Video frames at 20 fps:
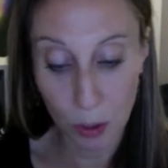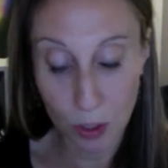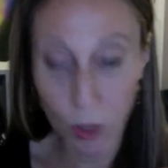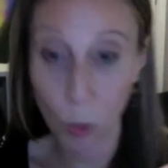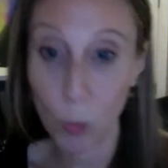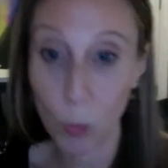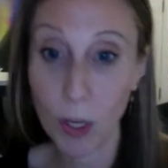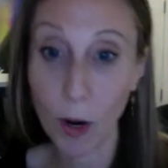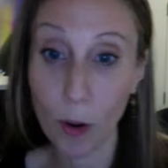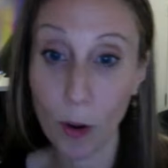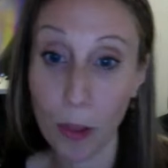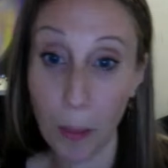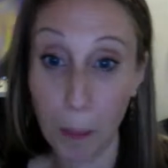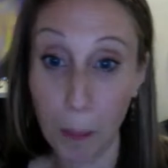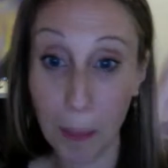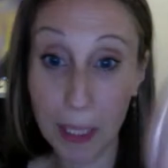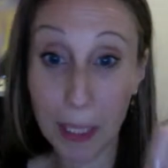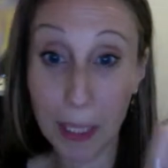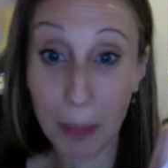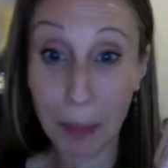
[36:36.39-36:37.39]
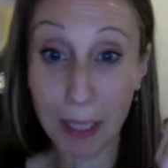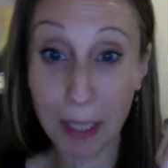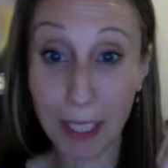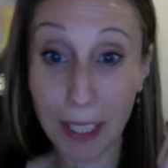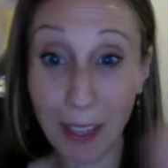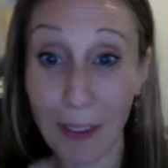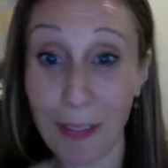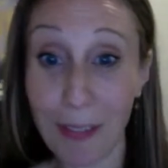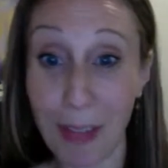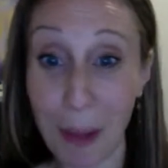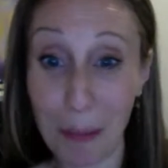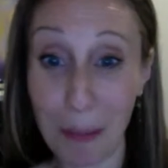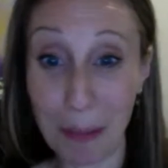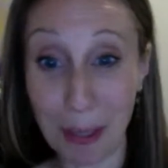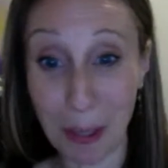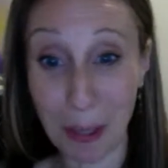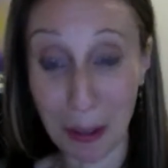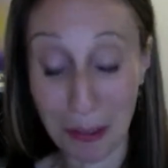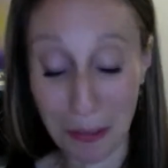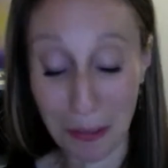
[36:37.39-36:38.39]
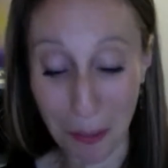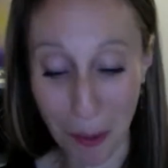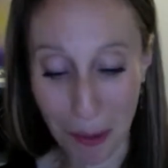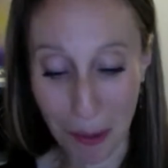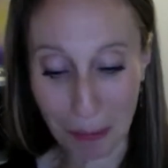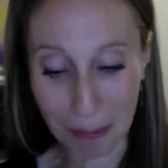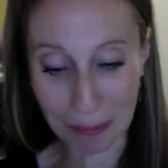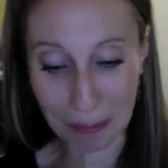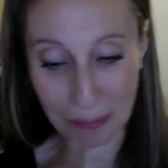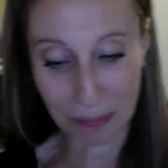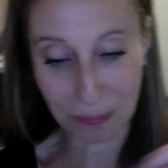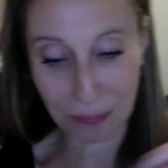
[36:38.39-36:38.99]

So we are the mini me of that bigger form.